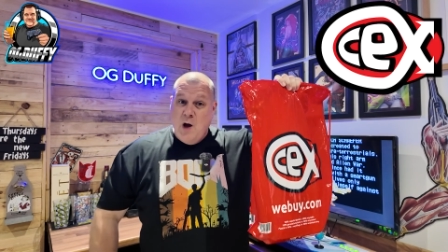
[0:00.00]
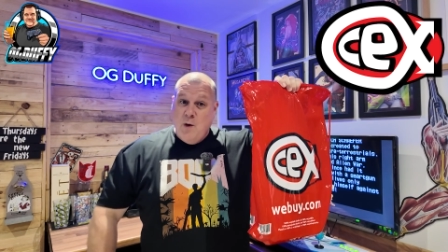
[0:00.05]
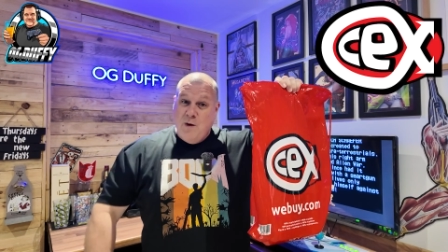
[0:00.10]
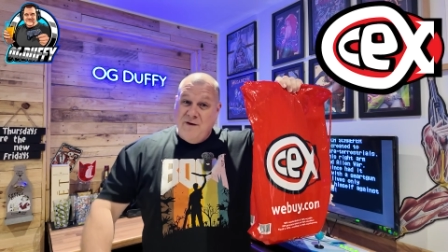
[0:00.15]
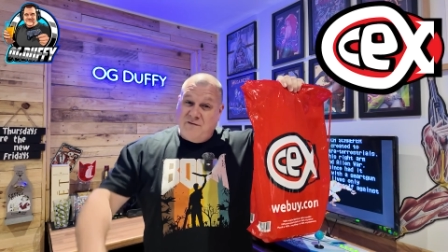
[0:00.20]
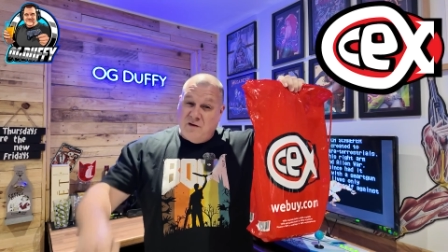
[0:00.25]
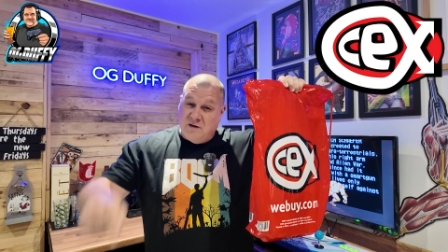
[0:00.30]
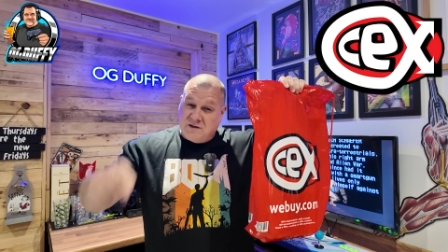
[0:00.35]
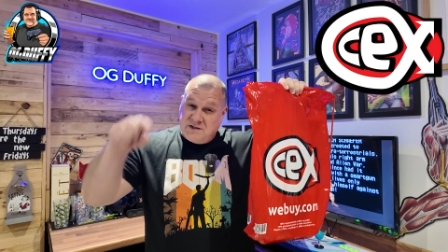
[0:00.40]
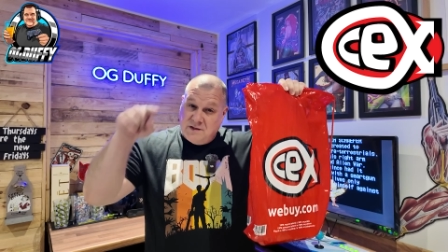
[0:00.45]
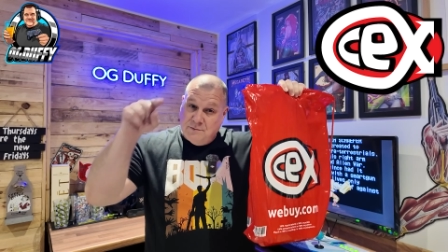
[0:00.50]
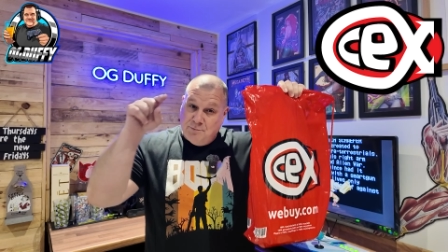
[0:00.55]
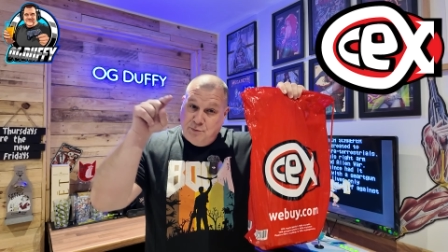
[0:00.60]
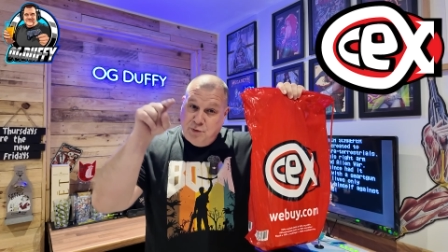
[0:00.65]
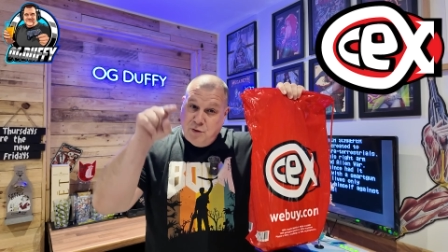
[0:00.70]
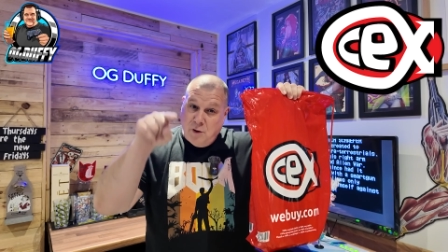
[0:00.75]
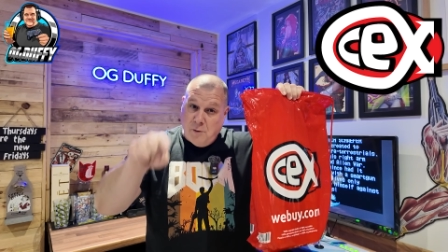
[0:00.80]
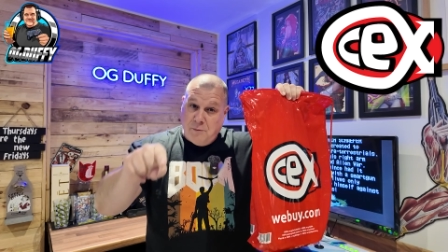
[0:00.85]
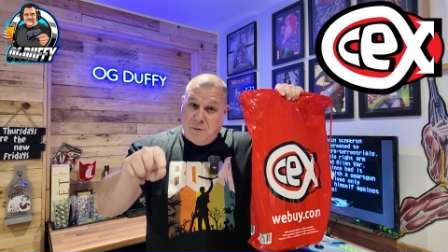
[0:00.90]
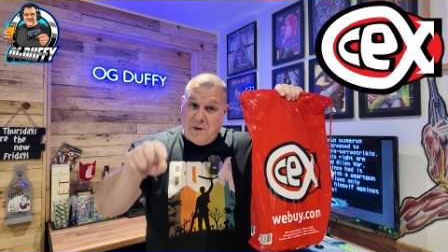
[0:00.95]
We've got some
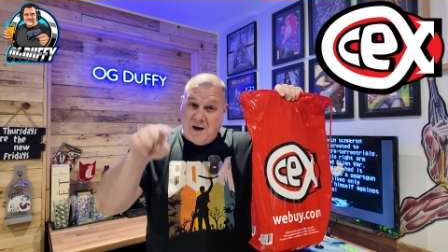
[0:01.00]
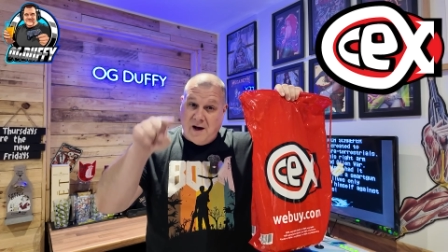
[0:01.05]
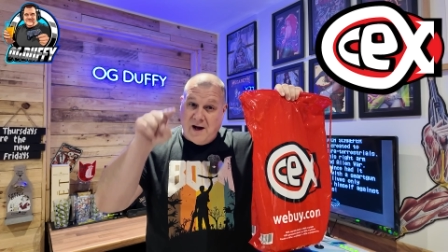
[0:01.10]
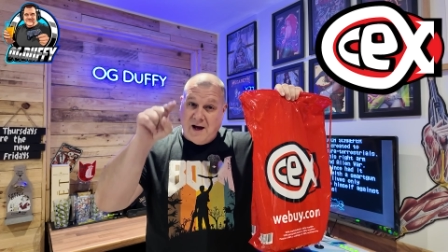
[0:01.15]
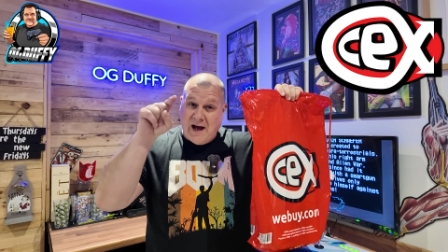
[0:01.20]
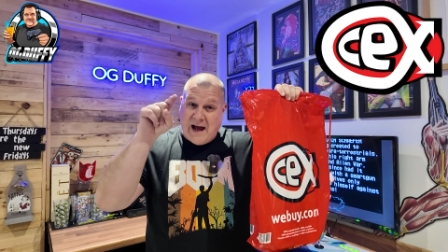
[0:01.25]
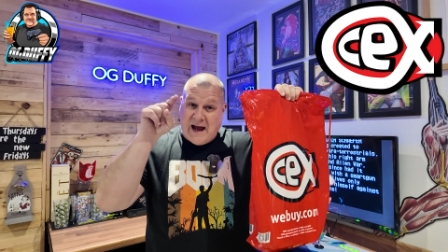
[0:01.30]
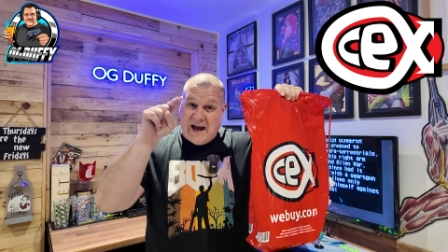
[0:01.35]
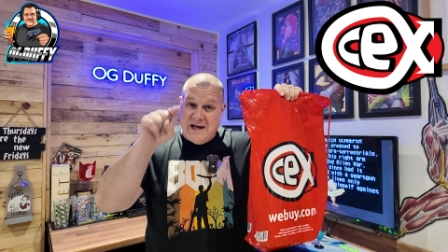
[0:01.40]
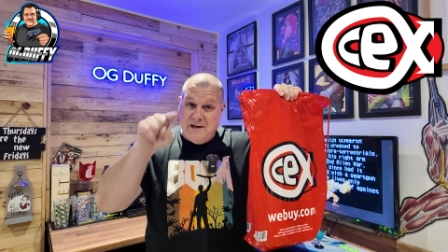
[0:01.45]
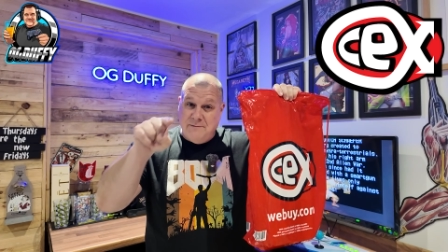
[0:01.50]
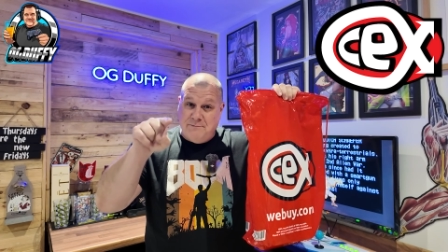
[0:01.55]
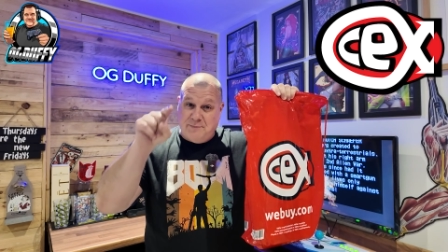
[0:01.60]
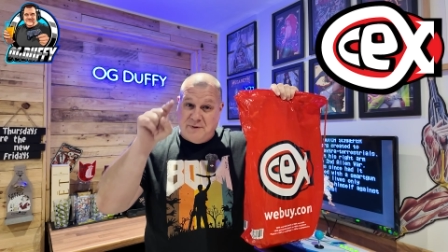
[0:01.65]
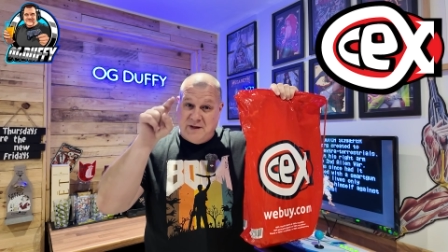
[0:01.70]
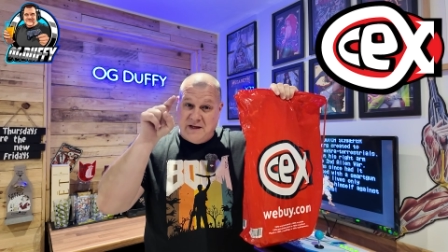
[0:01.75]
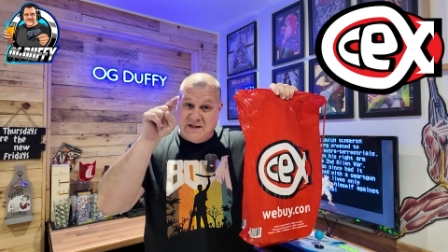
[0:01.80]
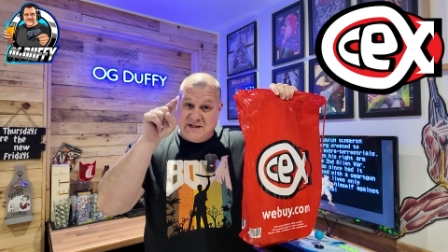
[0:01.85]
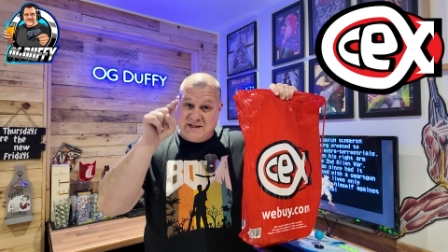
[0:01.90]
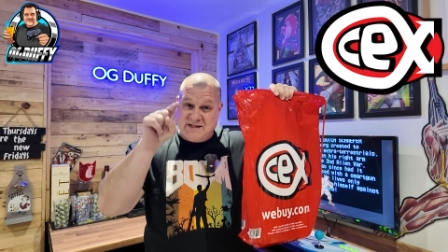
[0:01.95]
proper
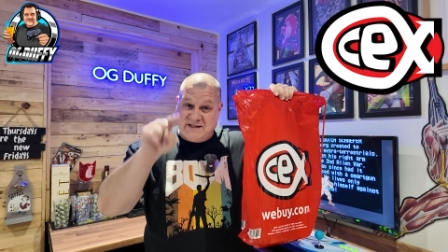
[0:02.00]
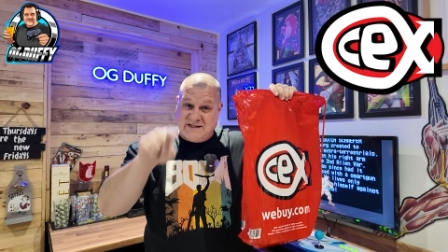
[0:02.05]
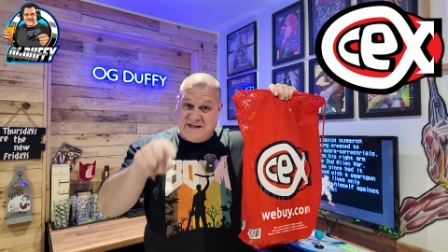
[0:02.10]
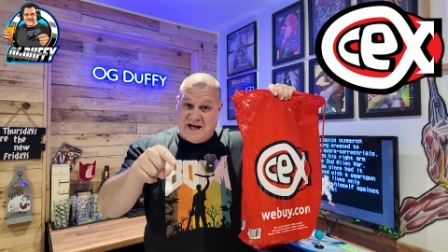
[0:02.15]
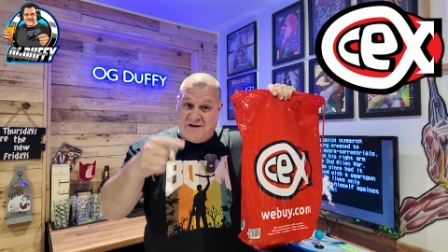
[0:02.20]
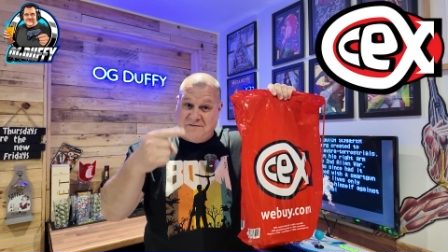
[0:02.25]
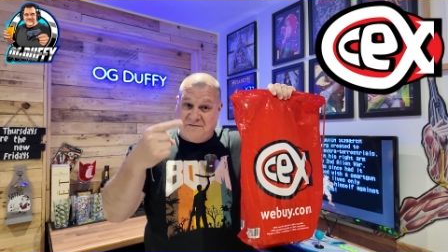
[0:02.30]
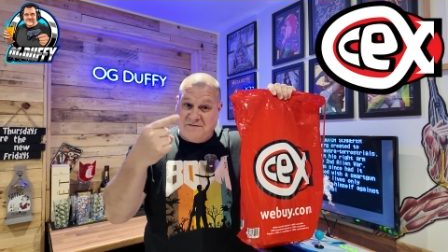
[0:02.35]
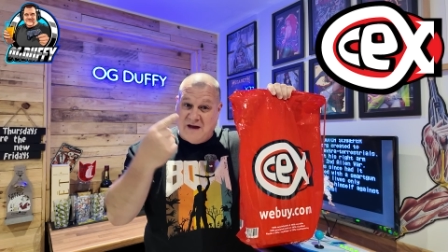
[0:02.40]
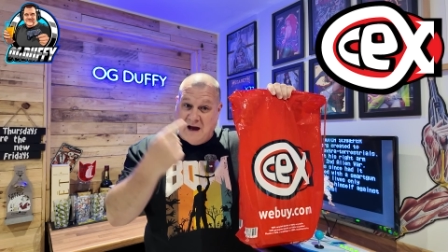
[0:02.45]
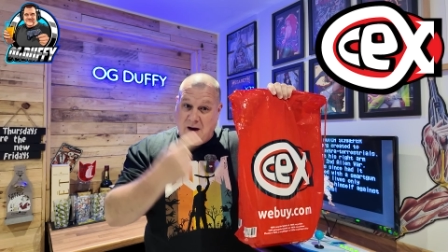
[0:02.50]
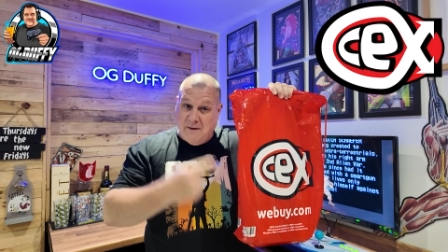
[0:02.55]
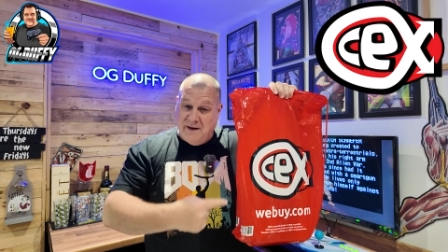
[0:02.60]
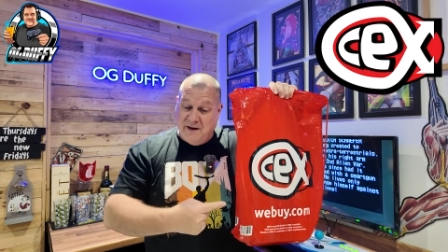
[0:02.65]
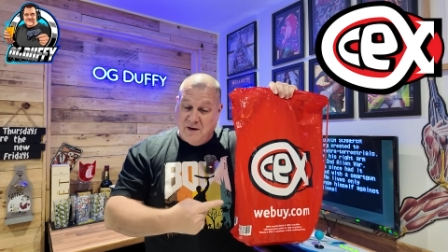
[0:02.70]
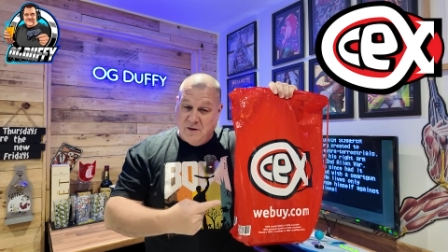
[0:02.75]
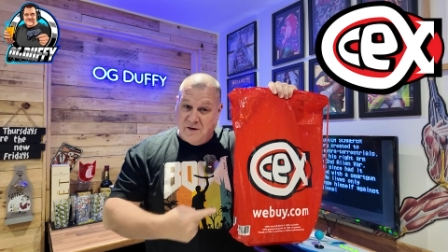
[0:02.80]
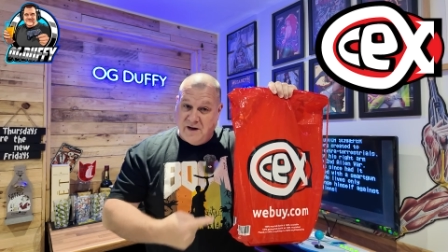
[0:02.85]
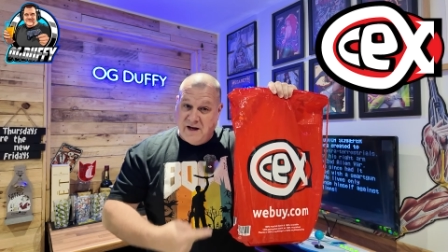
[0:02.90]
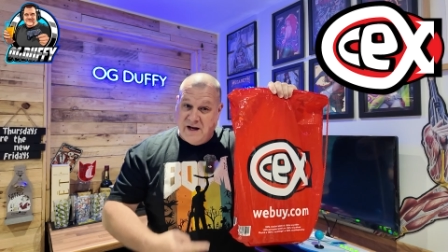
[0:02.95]
8-bit stuff
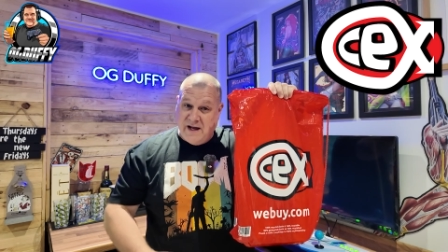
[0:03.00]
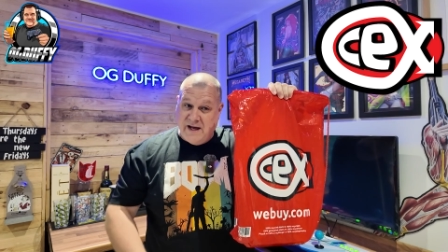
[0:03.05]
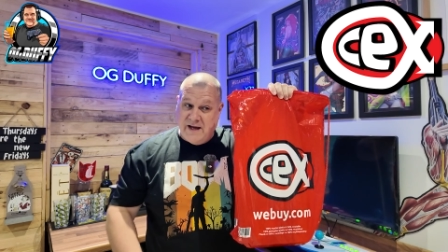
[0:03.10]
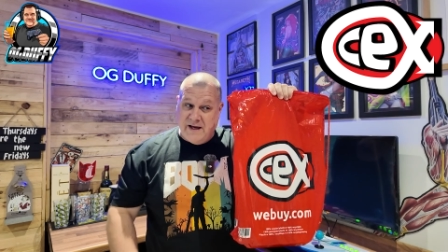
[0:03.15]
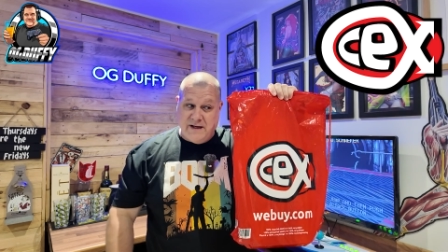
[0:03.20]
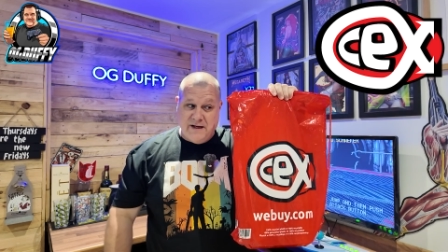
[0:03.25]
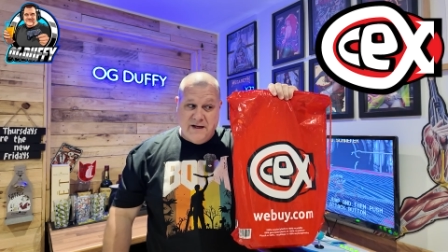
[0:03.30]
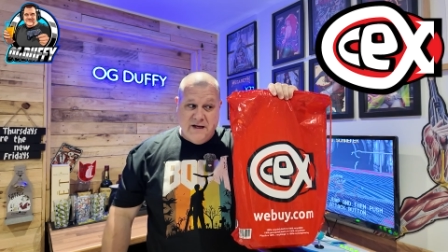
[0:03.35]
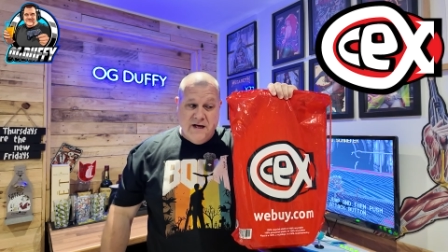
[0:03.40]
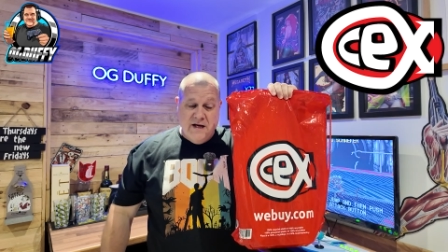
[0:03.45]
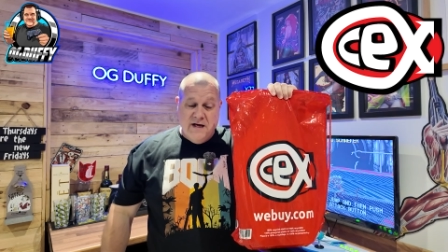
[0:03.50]
going on in here.